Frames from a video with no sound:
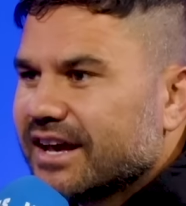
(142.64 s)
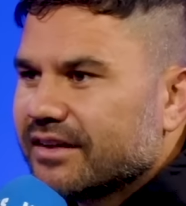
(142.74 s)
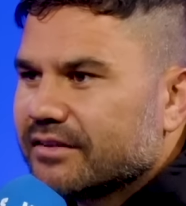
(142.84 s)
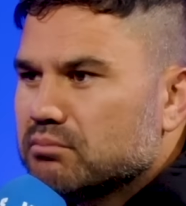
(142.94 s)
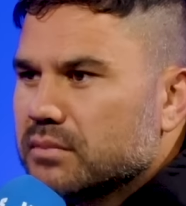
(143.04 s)

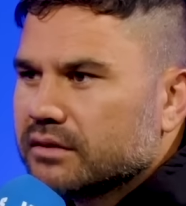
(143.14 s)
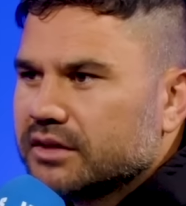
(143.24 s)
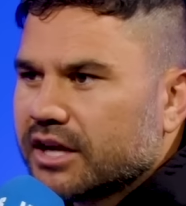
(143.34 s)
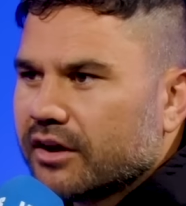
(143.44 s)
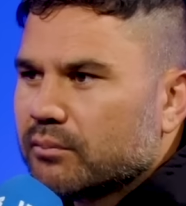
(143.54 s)

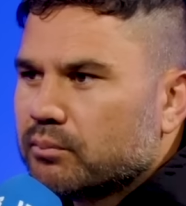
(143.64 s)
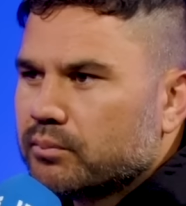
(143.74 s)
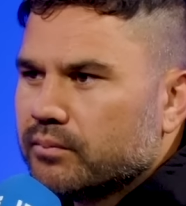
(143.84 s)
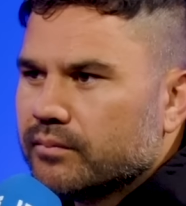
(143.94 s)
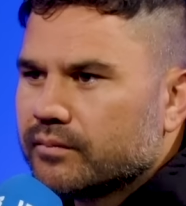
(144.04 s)
you know,
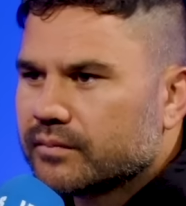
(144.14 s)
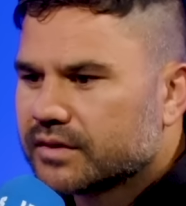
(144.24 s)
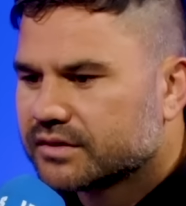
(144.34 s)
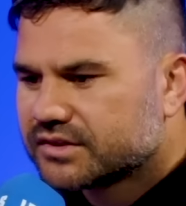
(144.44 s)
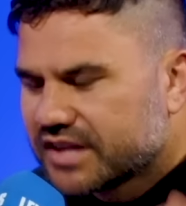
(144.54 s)

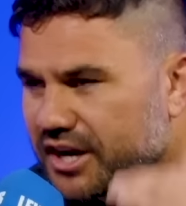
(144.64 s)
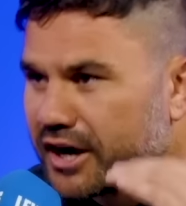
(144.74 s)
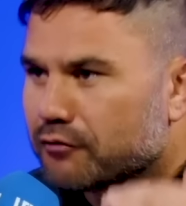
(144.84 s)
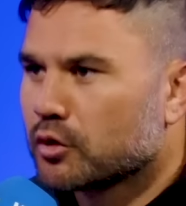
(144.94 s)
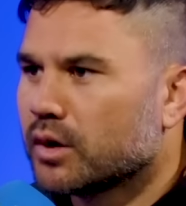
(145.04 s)
center
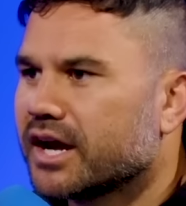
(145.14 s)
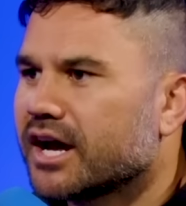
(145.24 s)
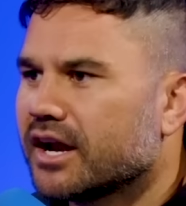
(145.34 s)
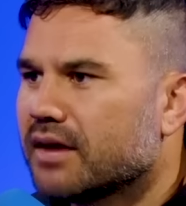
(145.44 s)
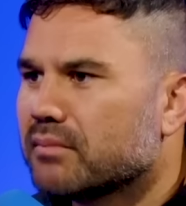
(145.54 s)
everyone
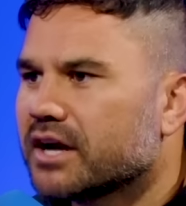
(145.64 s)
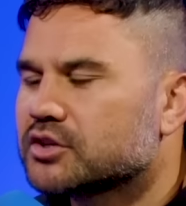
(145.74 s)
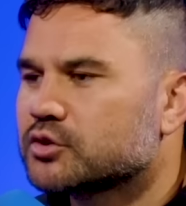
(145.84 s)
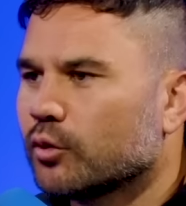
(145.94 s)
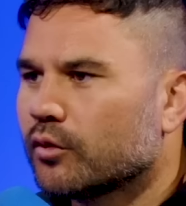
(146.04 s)
out and make
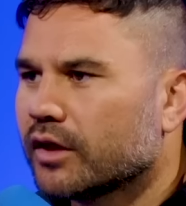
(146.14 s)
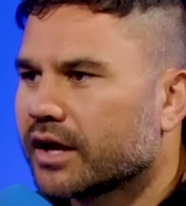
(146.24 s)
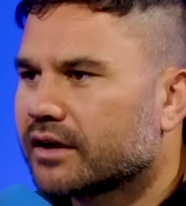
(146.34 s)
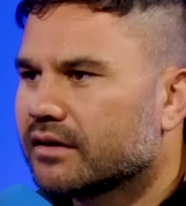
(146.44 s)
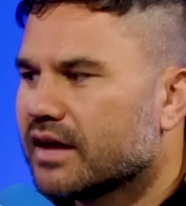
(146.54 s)
sure
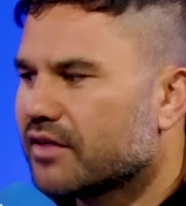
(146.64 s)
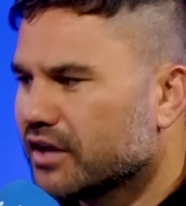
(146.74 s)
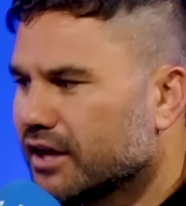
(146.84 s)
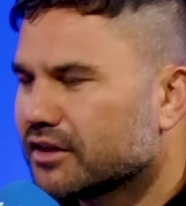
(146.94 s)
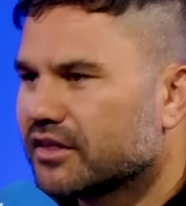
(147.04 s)
like at
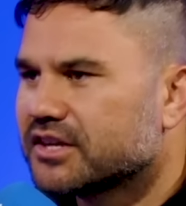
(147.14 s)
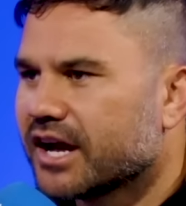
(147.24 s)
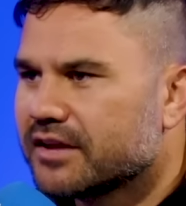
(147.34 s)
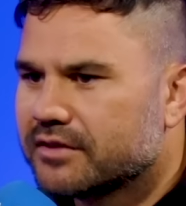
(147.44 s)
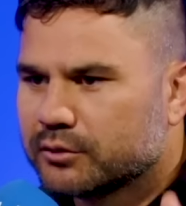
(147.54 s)
the end of the
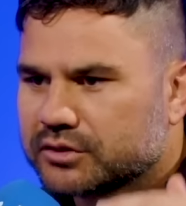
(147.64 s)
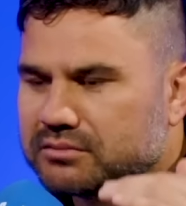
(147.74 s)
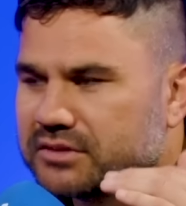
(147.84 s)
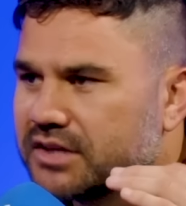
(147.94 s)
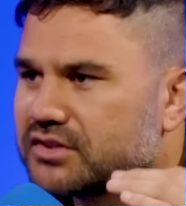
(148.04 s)
day there was
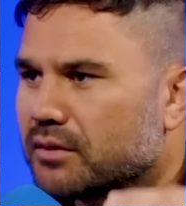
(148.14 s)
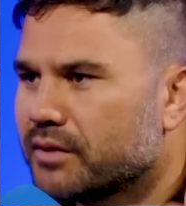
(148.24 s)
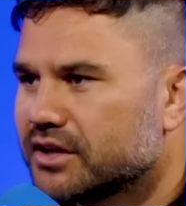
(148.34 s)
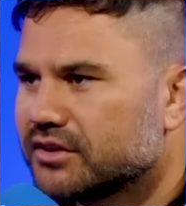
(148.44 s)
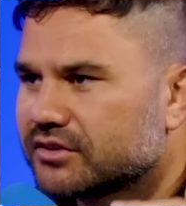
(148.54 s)
some decent
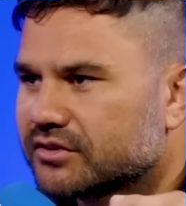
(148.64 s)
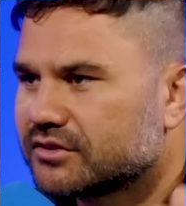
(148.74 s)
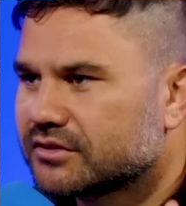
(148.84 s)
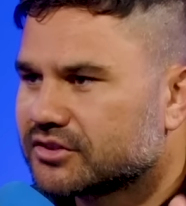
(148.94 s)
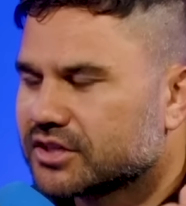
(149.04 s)
opinions
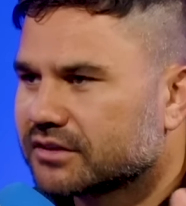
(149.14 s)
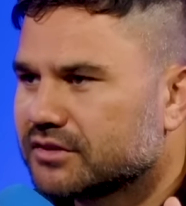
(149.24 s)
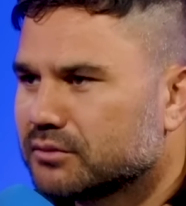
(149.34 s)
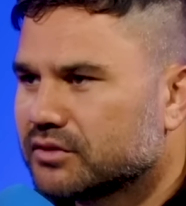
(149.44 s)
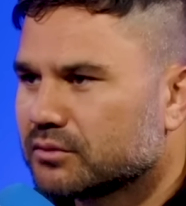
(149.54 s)
chucked
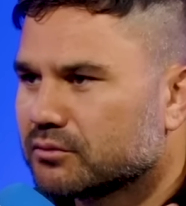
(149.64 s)
in with some